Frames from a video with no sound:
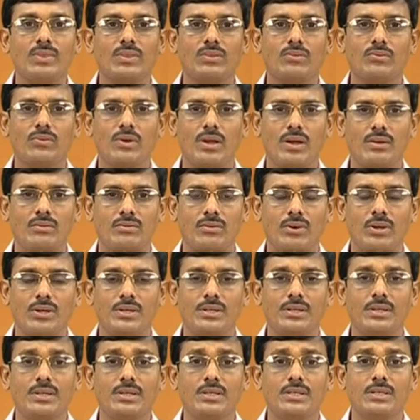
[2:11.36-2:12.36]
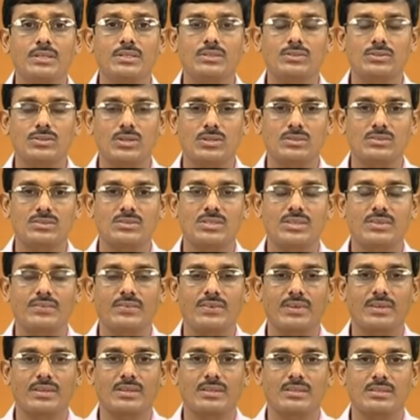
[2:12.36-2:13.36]
to avoid short
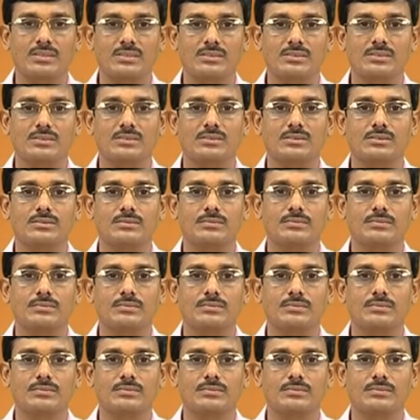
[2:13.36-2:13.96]
circuit conditions.